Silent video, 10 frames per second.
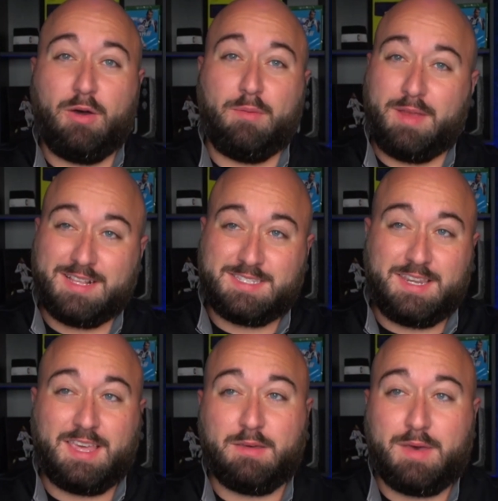I'm not
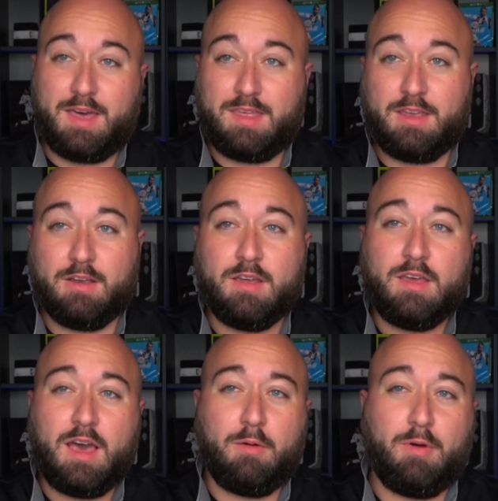sending him out of here.
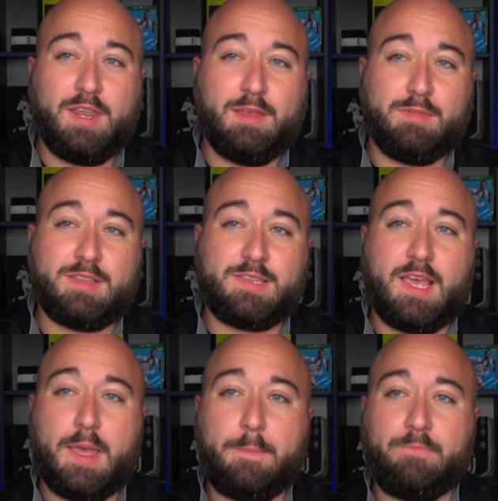I want him to stay.